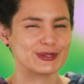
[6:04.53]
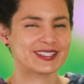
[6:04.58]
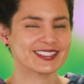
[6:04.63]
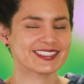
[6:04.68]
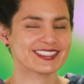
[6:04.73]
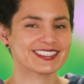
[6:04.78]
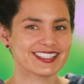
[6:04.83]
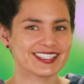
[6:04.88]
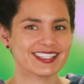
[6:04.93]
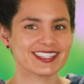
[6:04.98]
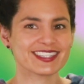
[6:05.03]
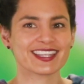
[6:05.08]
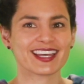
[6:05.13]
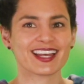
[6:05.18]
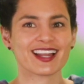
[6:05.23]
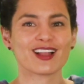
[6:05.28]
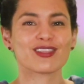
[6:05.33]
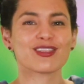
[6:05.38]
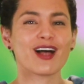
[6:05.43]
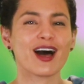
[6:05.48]
you can see that
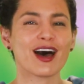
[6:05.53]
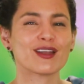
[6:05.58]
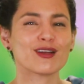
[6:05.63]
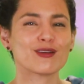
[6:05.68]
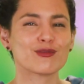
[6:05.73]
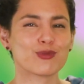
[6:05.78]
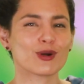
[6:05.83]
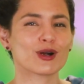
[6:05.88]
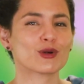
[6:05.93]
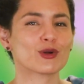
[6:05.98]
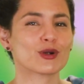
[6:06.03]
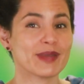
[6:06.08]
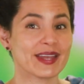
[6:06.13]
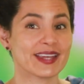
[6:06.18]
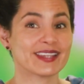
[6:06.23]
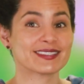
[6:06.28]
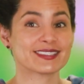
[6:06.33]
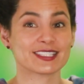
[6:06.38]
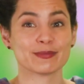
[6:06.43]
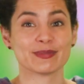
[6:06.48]
a lot of work
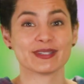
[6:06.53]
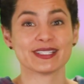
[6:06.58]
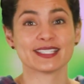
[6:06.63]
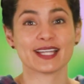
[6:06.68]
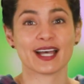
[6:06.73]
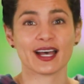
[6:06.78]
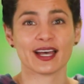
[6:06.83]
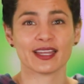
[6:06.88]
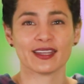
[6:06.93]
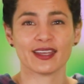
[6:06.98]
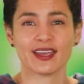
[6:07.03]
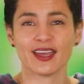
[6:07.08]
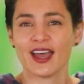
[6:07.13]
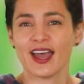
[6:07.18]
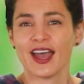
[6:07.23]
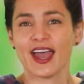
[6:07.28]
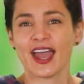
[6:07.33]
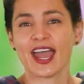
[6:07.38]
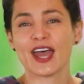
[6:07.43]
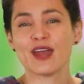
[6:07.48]
remains to be done,
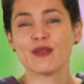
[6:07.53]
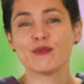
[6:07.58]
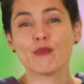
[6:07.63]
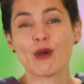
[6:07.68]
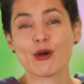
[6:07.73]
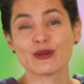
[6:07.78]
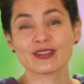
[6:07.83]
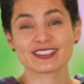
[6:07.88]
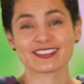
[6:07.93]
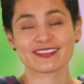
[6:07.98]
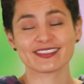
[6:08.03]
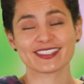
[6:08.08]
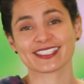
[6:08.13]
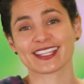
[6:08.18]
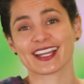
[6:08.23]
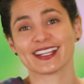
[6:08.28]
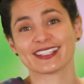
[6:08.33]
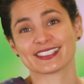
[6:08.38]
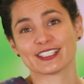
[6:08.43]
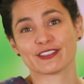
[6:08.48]
and most of the
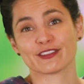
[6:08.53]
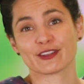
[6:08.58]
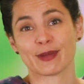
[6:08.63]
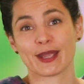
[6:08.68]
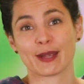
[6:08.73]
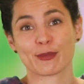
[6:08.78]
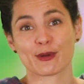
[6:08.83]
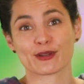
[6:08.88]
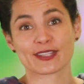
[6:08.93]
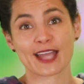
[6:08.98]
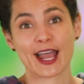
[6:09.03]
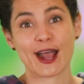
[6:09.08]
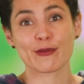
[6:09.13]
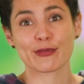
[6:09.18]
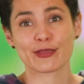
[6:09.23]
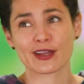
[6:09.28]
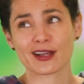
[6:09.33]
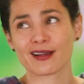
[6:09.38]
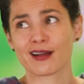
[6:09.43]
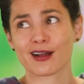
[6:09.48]
scientific papers out
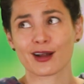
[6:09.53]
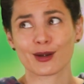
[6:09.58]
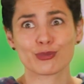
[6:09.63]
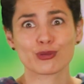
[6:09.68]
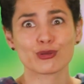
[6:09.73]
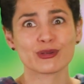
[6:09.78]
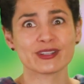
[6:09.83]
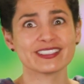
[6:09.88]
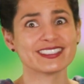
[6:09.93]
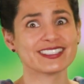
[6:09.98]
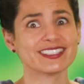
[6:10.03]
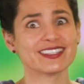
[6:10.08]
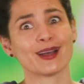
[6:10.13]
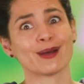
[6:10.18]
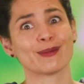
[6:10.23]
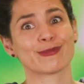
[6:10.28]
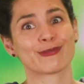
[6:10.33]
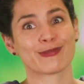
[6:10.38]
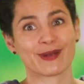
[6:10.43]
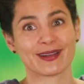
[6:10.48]
there are pretty
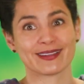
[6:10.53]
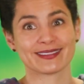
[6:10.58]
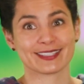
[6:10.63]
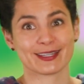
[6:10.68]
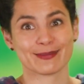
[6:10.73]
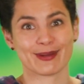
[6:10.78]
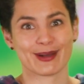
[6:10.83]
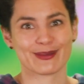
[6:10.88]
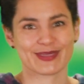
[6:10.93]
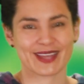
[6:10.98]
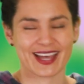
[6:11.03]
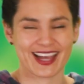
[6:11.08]
upfront about